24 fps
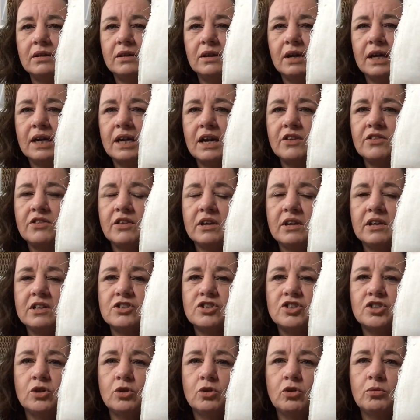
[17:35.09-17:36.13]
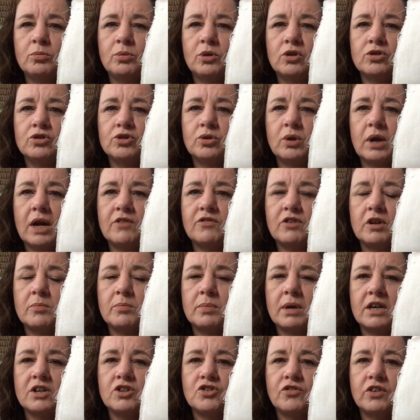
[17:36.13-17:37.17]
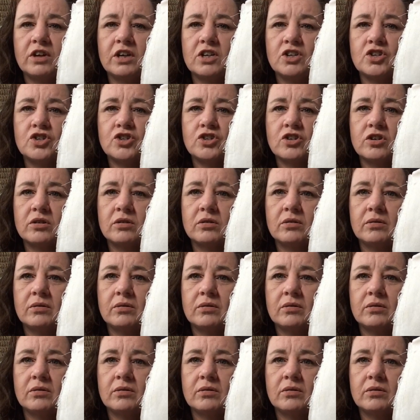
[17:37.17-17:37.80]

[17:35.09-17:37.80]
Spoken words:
And I think it's doable to have a page finish